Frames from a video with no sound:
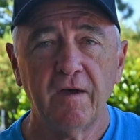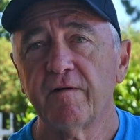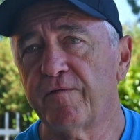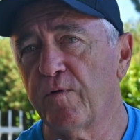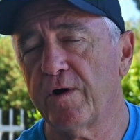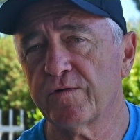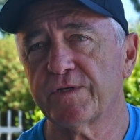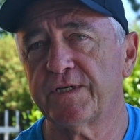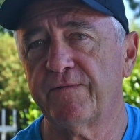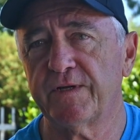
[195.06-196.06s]

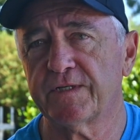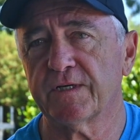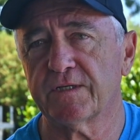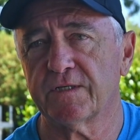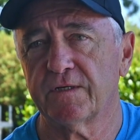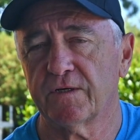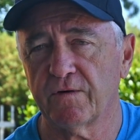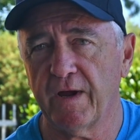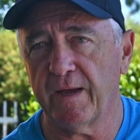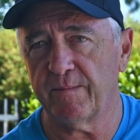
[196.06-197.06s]
476
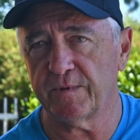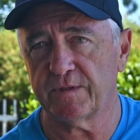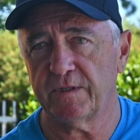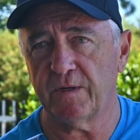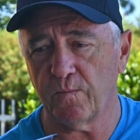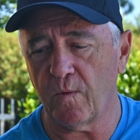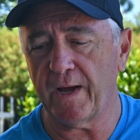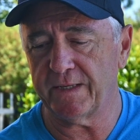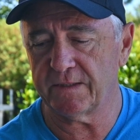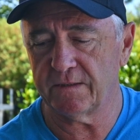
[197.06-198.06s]
grams in
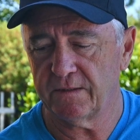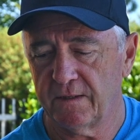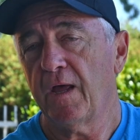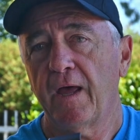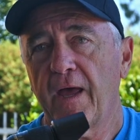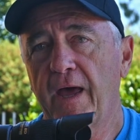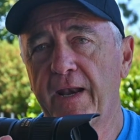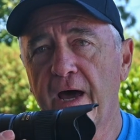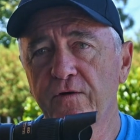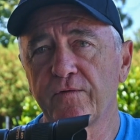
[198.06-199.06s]
weight, and
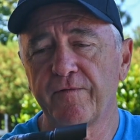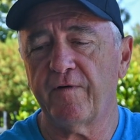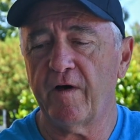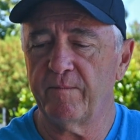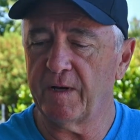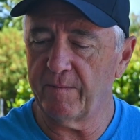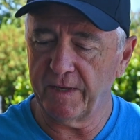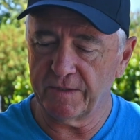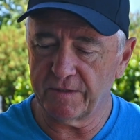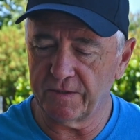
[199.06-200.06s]
105
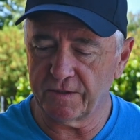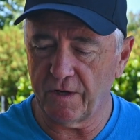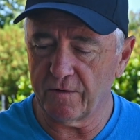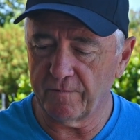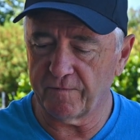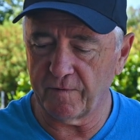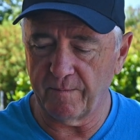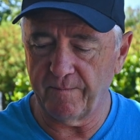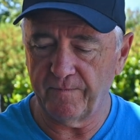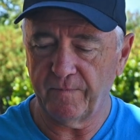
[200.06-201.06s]
millimeters in total
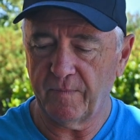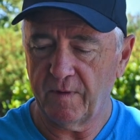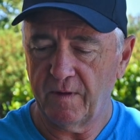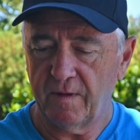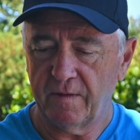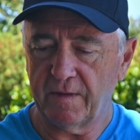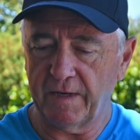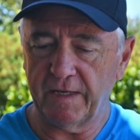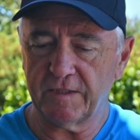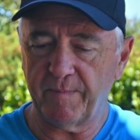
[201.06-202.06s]
from the
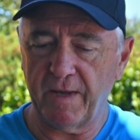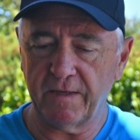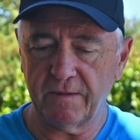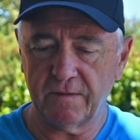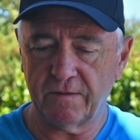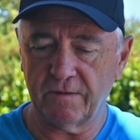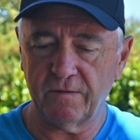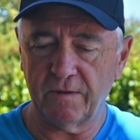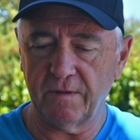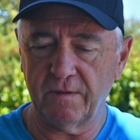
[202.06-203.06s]
lens mount
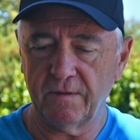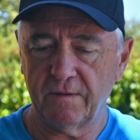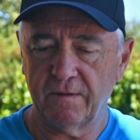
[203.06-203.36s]
to the